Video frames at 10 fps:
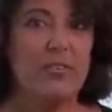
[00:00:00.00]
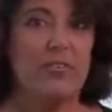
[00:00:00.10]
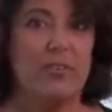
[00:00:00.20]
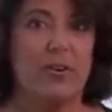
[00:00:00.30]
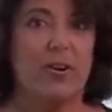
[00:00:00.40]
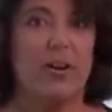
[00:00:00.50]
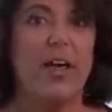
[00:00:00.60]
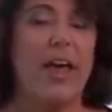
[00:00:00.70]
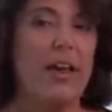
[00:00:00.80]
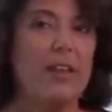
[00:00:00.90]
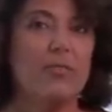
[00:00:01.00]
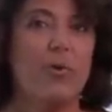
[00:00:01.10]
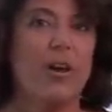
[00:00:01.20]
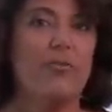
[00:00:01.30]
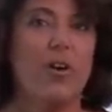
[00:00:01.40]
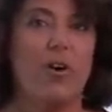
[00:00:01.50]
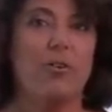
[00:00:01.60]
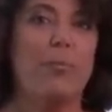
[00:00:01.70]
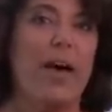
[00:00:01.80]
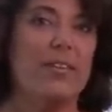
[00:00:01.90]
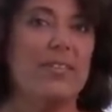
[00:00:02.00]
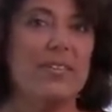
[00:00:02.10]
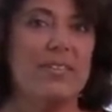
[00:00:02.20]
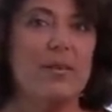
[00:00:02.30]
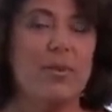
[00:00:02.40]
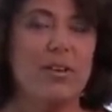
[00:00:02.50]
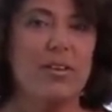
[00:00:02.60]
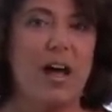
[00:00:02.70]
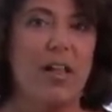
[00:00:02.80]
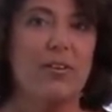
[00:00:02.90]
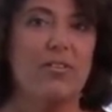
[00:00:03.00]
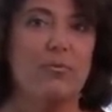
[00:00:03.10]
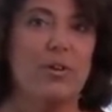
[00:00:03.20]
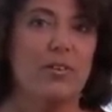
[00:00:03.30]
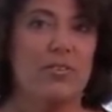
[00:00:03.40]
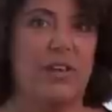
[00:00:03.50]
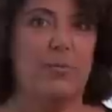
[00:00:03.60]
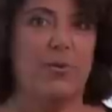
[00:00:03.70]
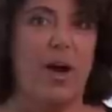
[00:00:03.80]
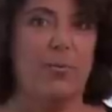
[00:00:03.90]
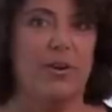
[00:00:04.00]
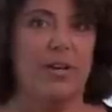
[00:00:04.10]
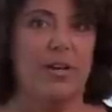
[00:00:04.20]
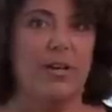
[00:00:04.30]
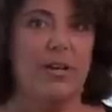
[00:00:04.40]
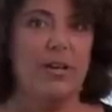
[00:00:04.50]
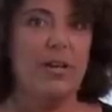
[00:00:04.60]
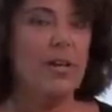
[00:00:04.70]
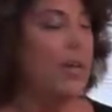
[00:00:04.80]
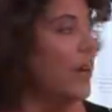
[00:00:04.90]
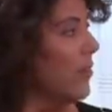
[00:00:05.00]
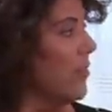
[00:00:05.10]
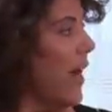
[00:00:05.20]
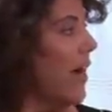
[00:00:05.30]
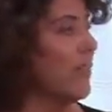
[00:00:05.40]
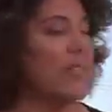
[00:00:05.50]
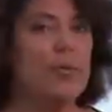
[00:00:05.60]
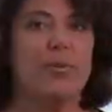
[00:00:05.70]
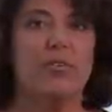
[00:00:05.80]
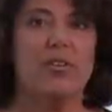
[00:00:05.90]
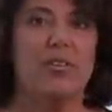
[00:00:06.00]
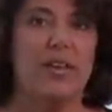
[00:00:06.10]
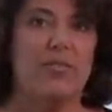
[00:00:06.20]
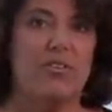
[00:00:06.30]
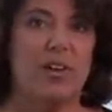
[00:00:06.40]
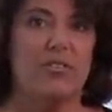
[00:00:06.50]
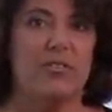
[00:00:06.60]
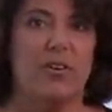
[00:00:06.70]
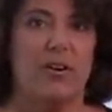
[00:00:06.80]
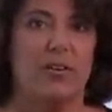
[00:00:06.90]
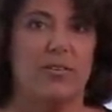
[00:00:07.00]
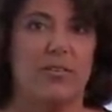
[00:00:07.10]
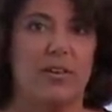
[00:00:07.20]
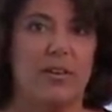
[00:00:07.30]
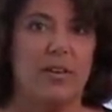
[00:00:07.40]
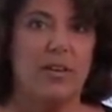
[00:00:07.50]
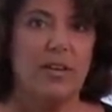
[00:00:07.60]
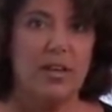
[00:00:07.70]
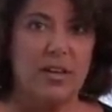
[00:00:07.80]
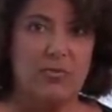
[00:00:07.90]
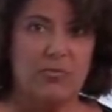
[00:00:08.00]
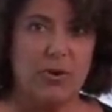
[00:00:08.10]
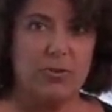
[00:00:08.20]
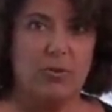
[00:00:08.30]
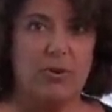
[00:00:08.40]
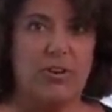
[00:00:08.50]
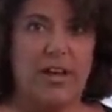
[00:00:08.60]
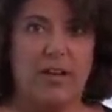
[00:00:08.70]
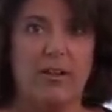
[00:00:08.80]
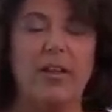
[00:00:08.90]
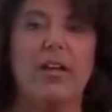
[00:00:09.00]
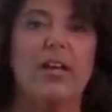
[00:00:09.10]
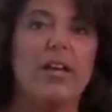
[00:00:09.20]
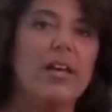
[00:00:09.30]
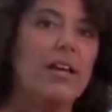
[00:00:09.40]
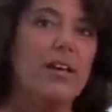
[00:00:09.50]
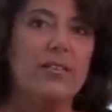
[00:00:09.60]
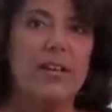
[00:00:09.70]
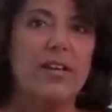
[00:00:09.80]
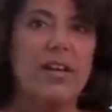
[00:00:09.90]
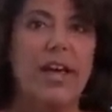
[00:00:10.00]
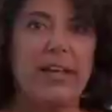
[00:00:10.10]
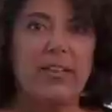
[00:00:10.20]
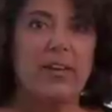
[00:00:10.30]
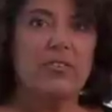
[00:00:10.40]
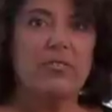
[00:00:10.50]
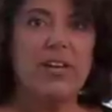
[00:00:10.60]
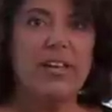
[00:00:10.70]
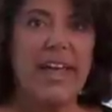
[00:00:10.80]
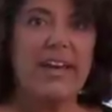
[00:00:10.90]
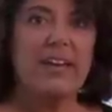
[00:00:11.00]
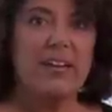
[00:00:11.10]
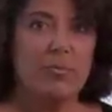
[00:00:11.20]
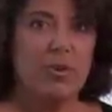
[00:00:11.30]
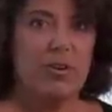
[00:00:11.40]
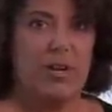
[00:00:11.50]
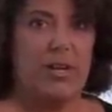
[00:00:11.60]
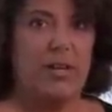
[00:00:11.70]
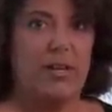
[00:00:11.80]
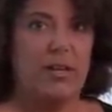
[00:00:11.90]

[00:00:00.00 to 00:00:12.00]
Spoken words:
Stern and his wife own about $60 million in real estate property. Here's a house similar to David J. Stern's in Fort Lauderdale. He is in a luxury gated community.